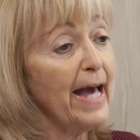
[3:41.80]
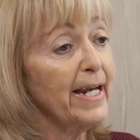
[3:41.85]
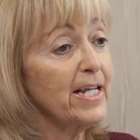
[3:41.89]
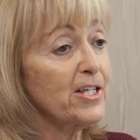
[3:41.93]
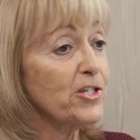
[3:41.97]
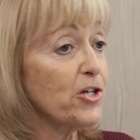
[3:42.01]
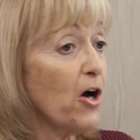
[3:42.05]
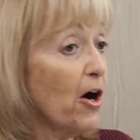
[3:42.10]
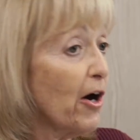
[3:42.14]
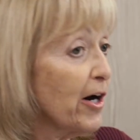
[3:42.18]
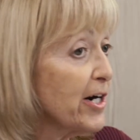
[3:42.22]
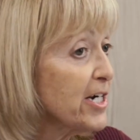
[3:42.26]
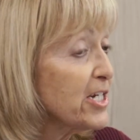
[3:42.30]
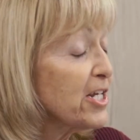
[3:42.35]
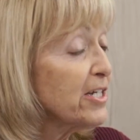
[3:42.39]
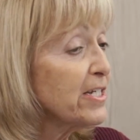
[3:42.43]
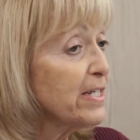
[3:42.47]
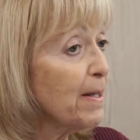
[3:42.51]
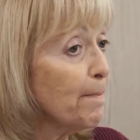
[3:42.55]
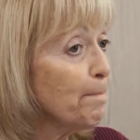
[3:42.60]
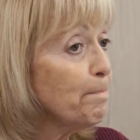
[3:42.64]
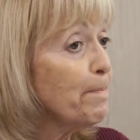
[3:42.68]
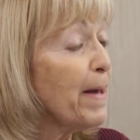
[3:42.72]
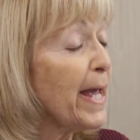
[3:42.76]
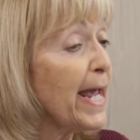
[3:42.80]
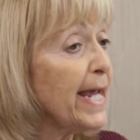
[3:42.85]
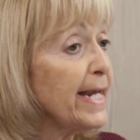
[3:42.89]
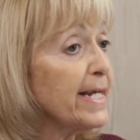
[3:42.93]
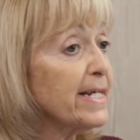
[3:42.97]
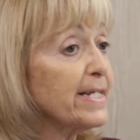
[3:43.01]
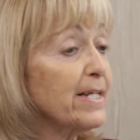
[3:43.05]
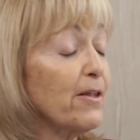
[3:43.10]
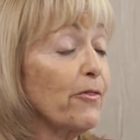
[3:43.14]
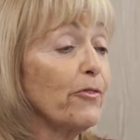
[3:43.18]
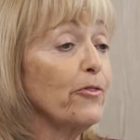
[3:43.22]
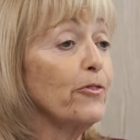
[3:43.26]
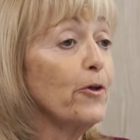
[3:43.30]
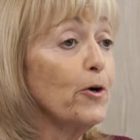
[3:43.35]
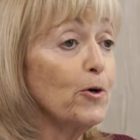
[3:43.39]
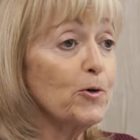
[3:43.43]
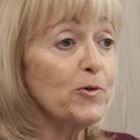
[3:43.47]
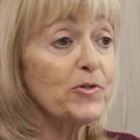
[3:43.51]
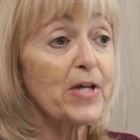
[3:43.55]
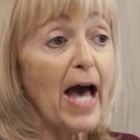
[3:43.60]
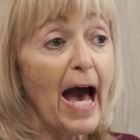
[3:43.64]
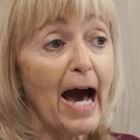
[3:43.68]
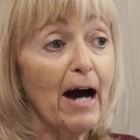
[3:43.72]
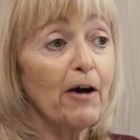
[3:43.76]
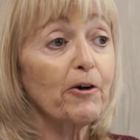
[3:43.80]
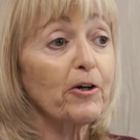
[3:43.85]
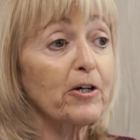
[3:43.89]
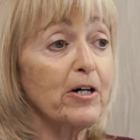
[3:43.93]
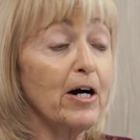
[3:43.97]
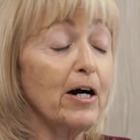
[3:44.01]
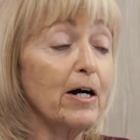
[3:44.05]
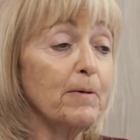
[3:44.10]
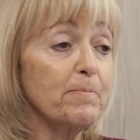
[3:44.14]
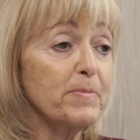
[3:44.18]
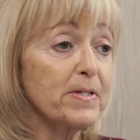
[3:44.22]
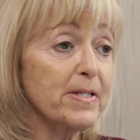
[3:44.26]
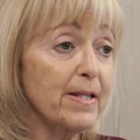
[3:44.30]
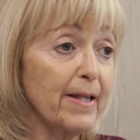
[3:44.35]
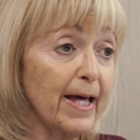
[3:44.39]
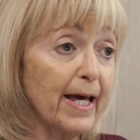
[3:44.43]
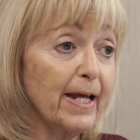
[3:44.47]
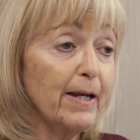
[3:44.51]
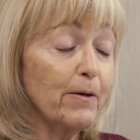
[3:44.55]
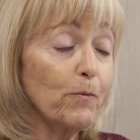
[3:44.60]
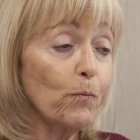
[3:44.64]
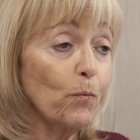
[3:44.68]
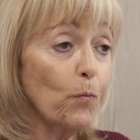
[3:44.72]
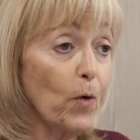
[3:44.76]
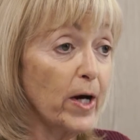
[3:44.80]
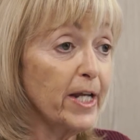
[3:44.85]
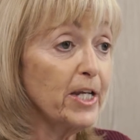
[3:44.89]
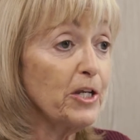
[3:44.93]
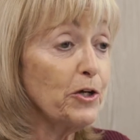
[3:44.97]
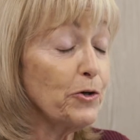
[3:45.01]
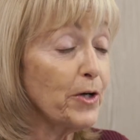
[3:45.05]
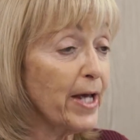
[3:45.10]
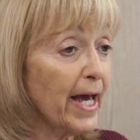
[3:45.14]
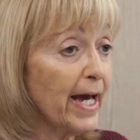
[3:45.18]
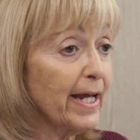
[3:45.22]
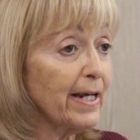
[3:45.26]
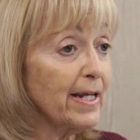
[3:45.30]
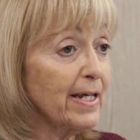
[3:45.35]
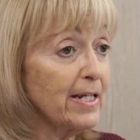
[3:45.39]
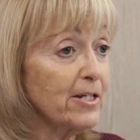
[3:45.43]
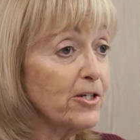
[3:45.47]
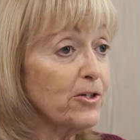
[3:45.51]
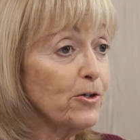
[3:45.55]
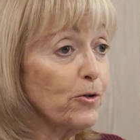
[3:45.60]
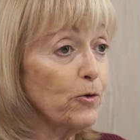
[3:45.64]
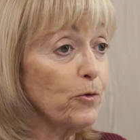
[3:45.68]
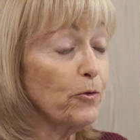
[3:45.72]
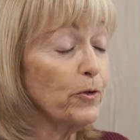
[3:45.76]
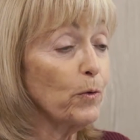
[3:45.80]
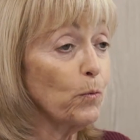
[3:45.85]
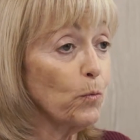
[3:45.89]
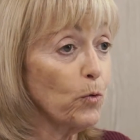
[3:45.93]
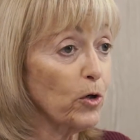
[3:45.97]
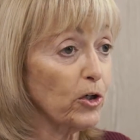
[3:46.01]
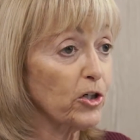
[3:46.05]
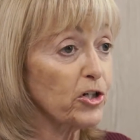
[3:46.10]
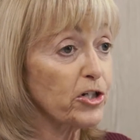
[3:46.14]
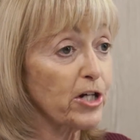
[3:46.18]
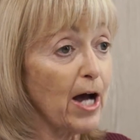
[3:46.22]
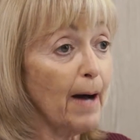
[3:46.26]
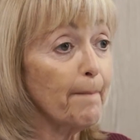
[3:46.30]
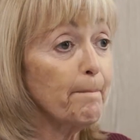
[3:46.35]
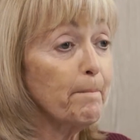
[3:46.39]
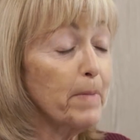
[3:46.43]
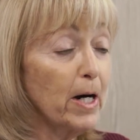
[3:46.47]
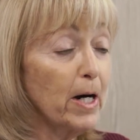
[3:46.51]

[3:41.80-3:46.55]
And it's hard to debate those outcomes then when you get into the workshop